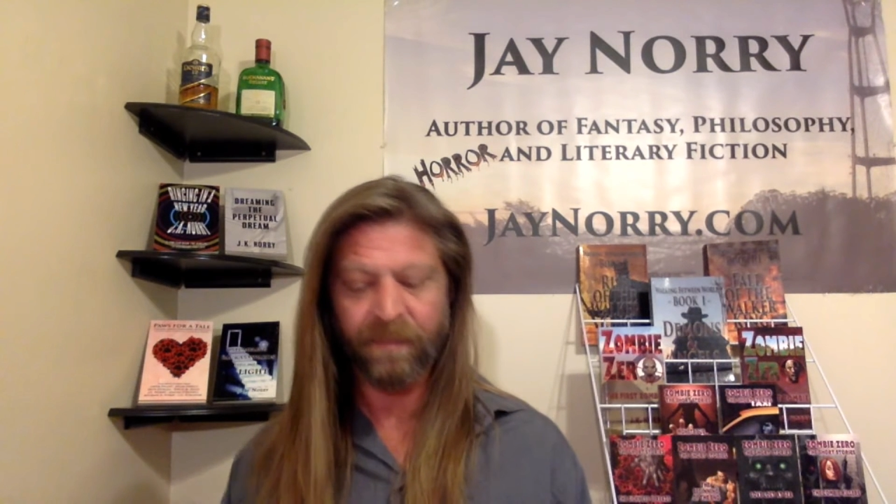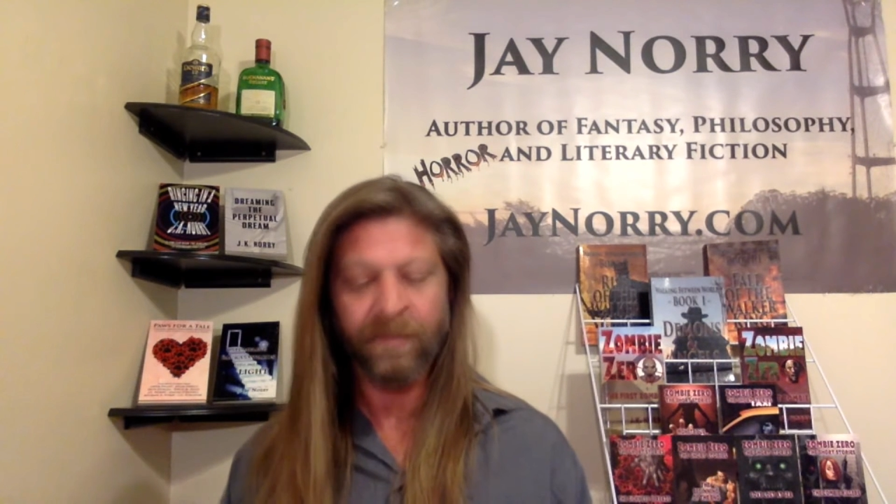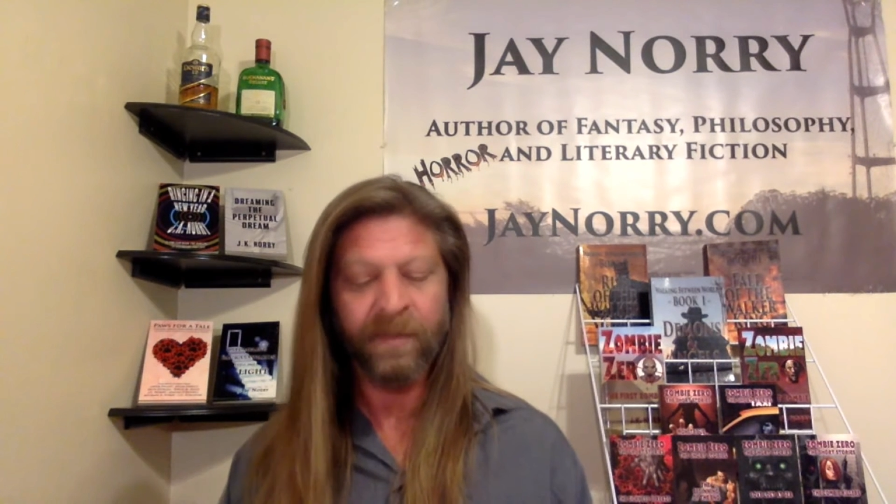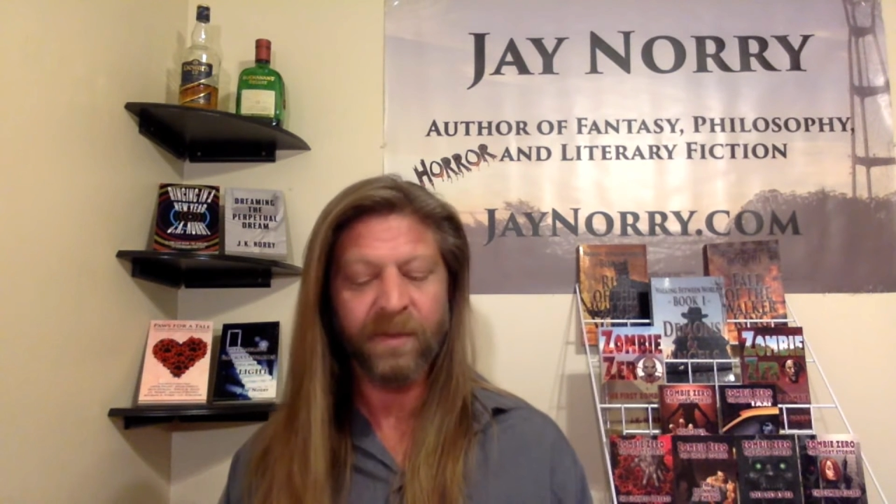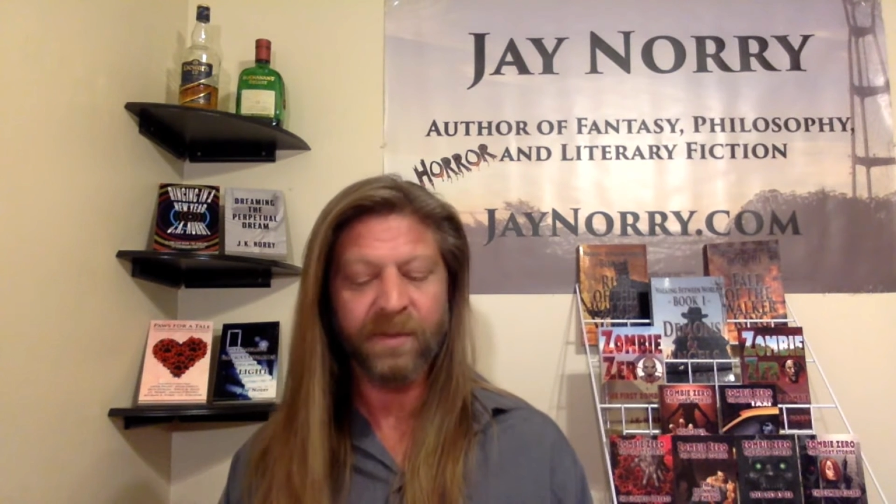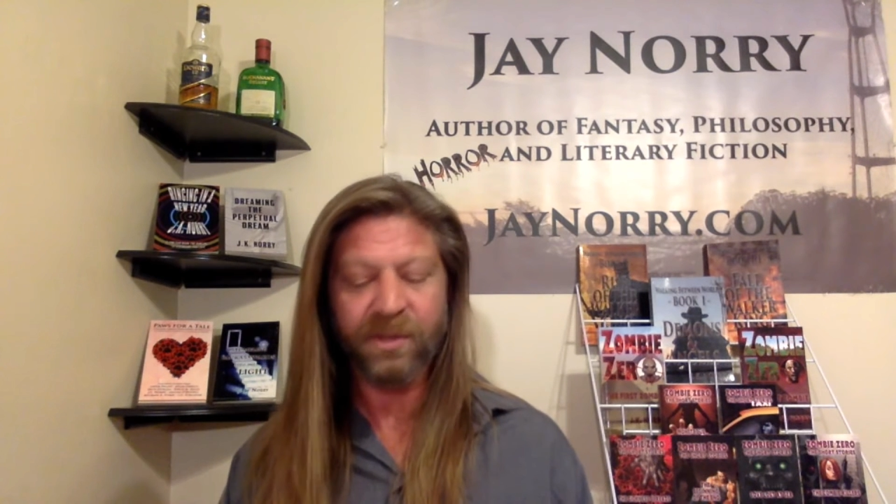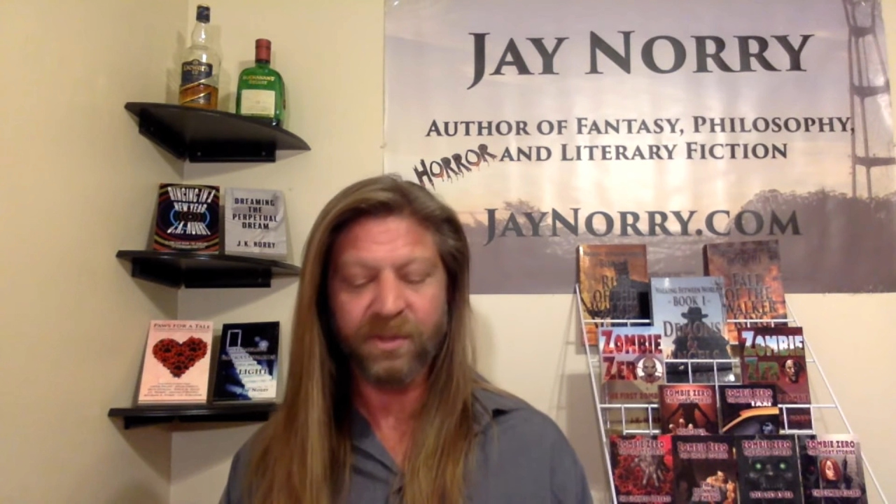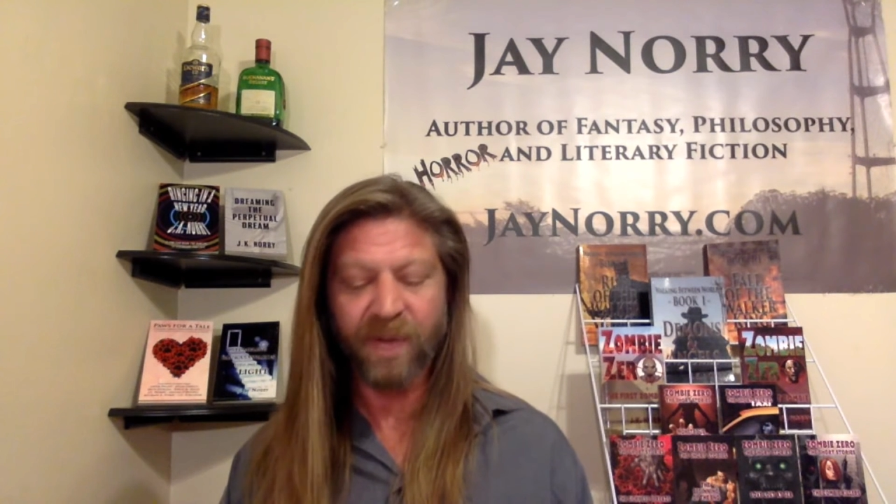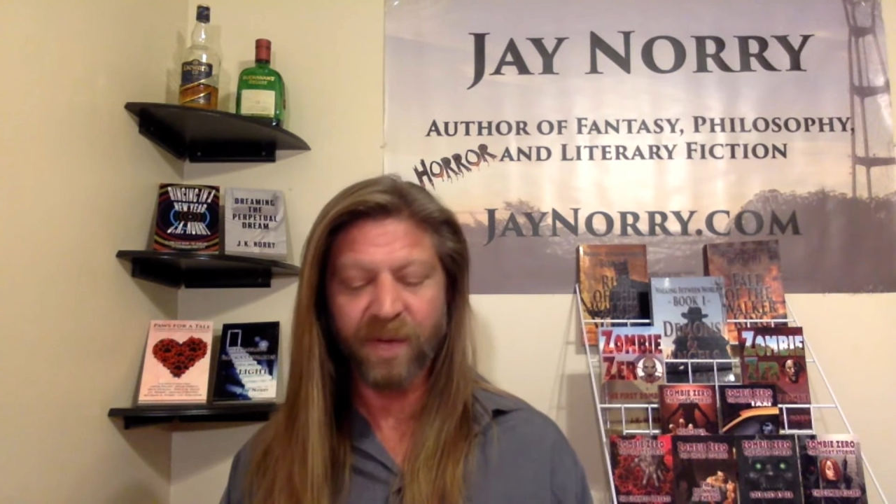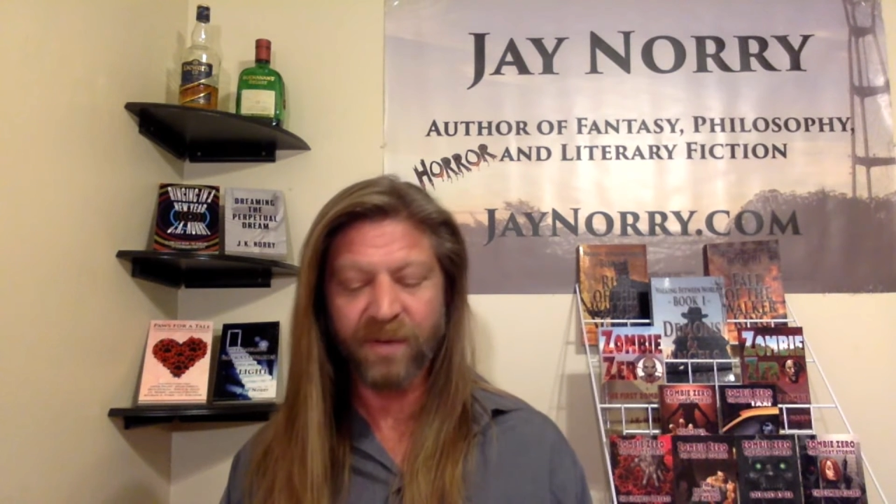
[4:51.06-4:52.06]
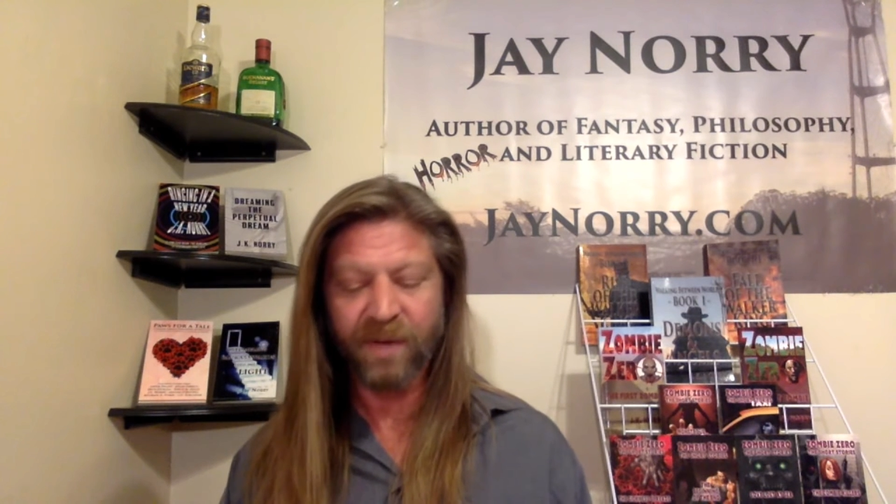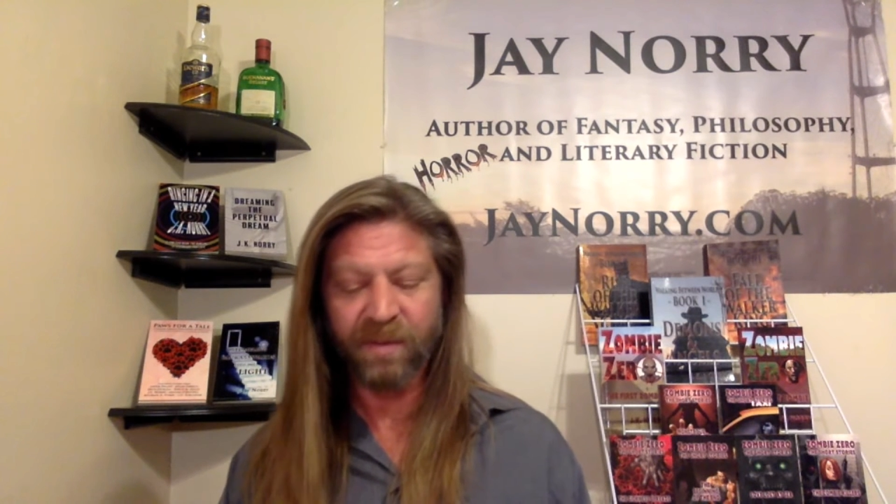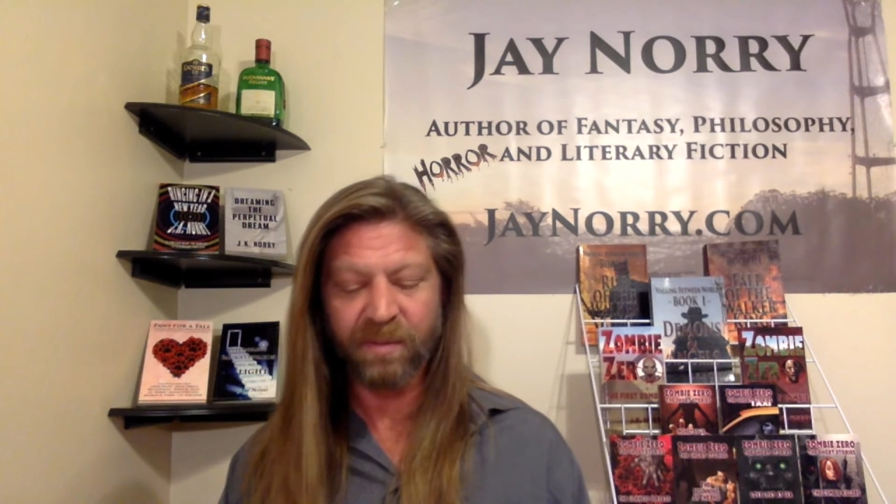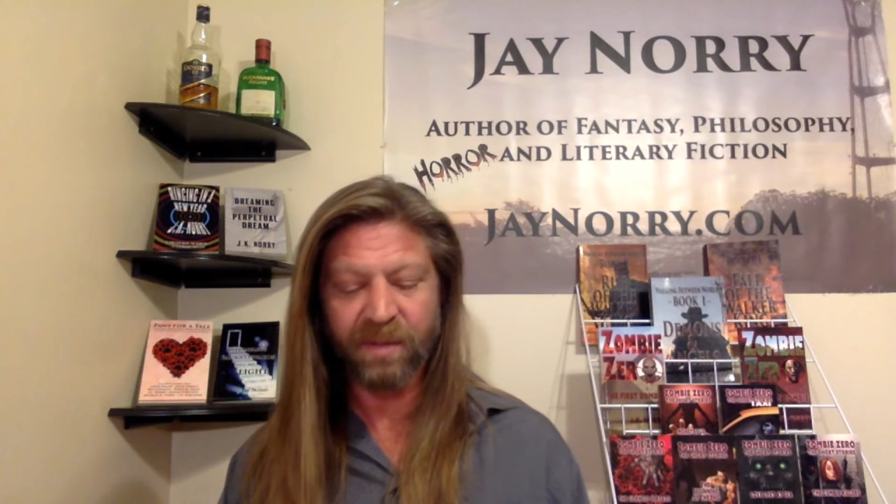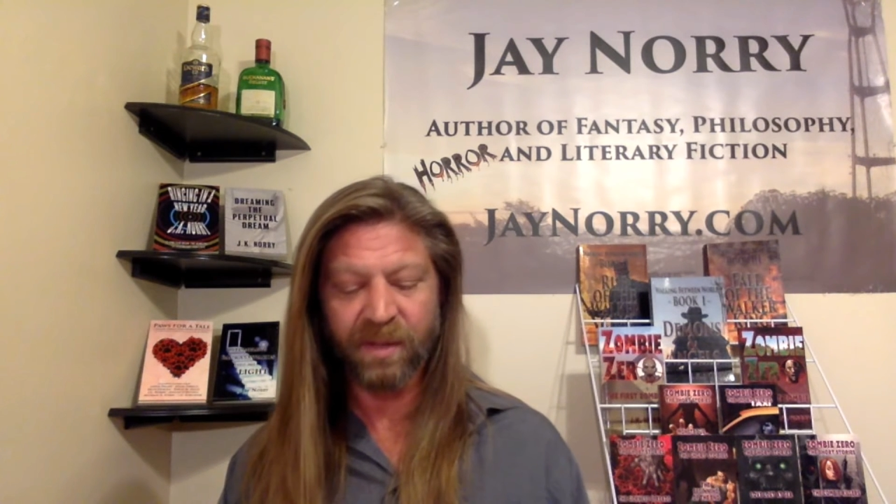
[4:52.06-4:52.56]
There was a dry drop
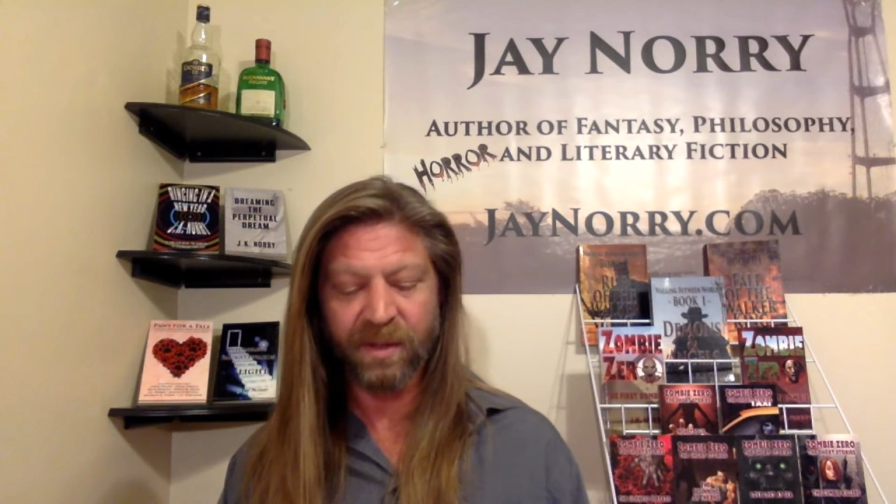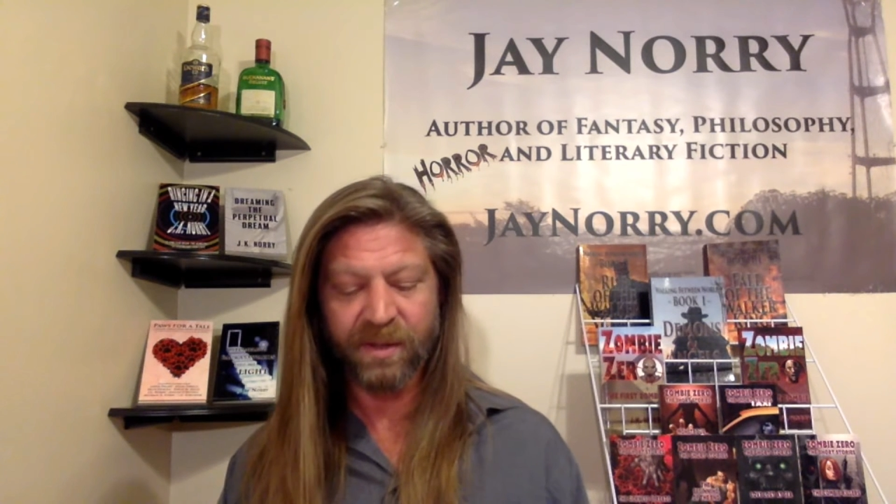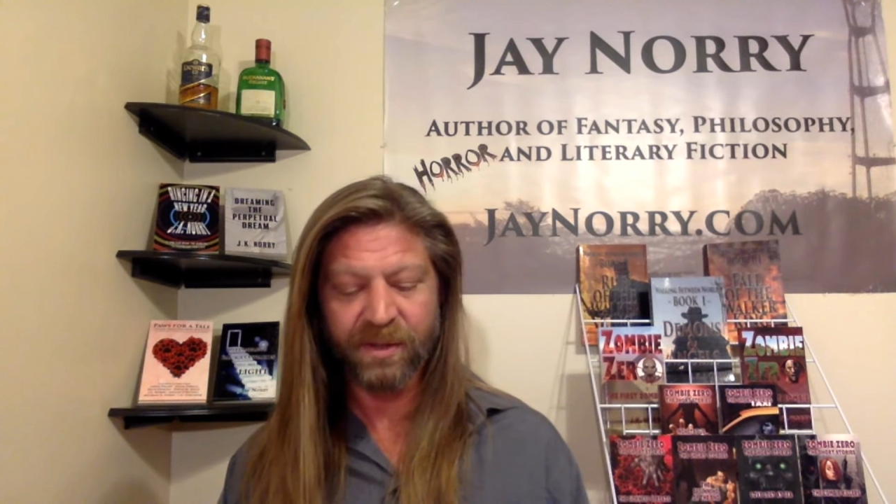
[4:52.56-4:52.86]
of blood on his